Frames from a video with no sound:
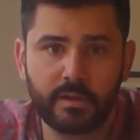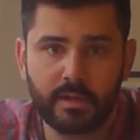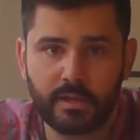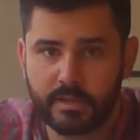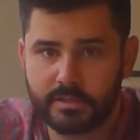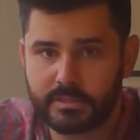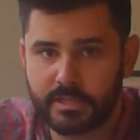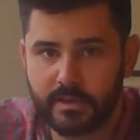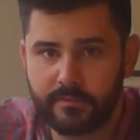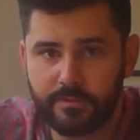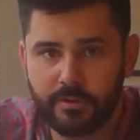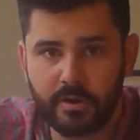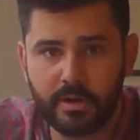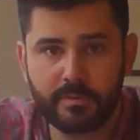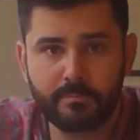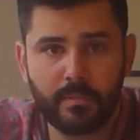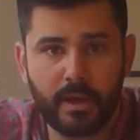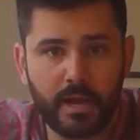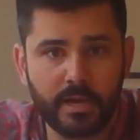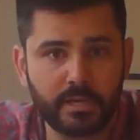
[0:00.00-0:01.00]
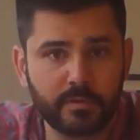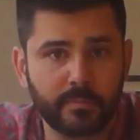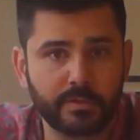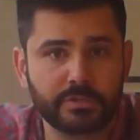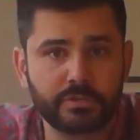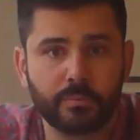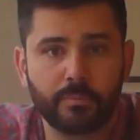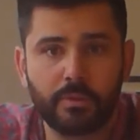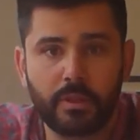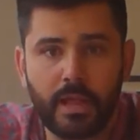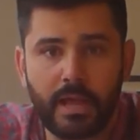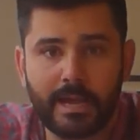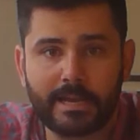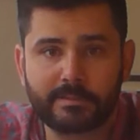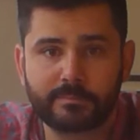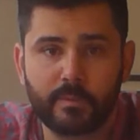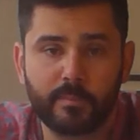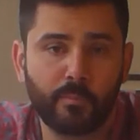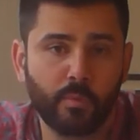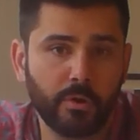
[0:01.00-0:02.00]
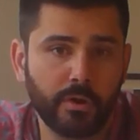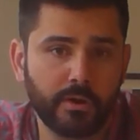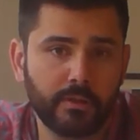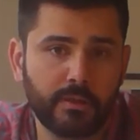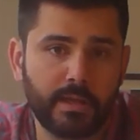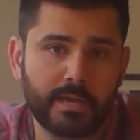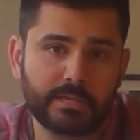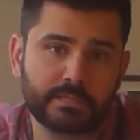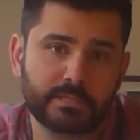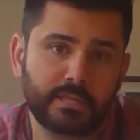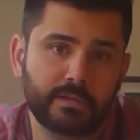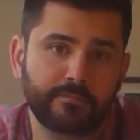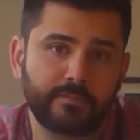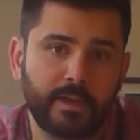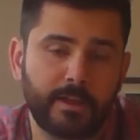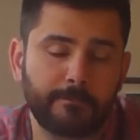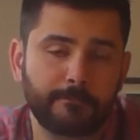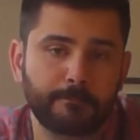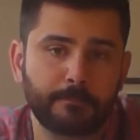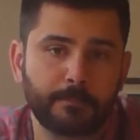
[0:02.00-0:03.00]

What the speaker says: and see if there are any monuments or plaques memorializing the event.